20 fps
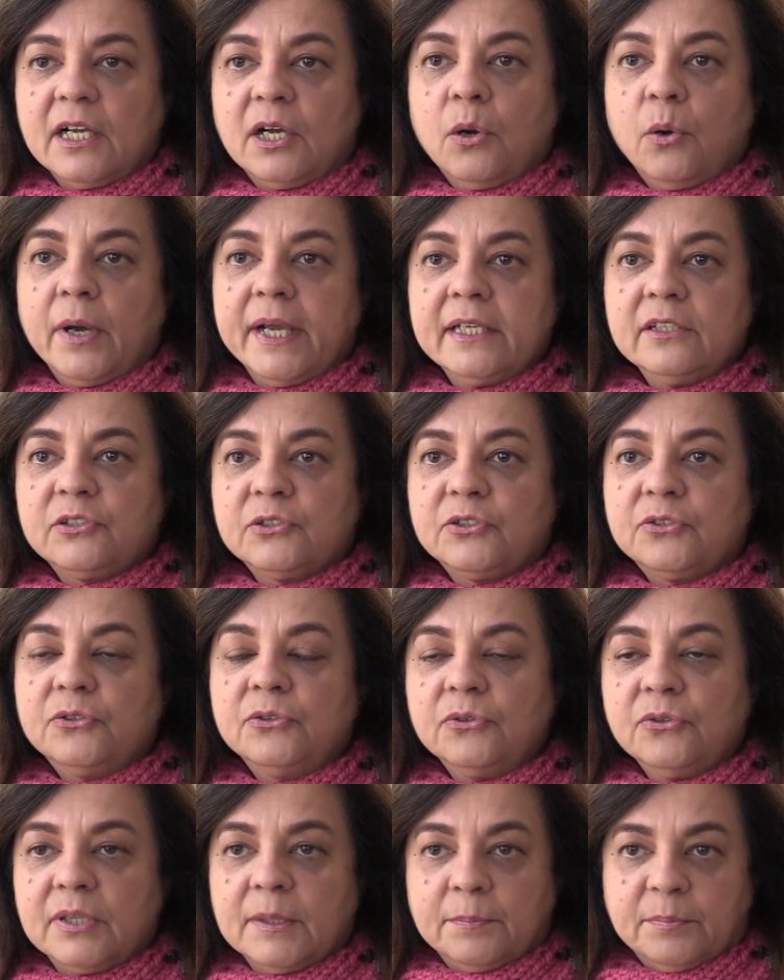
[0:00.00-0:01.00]
going
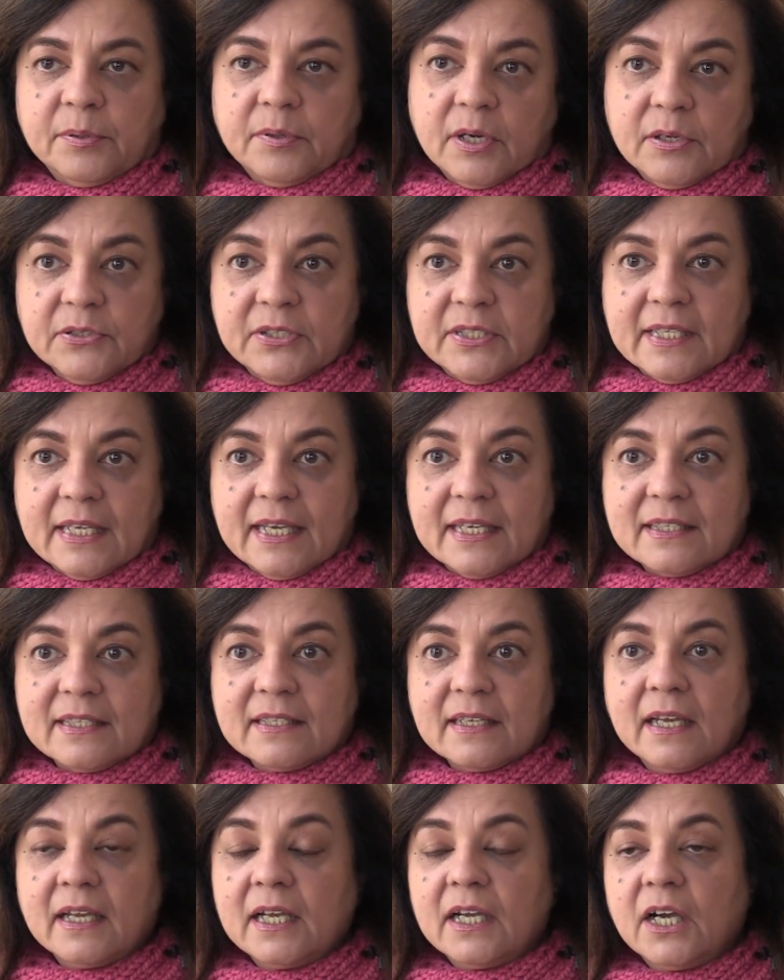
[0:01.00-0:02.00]
through the process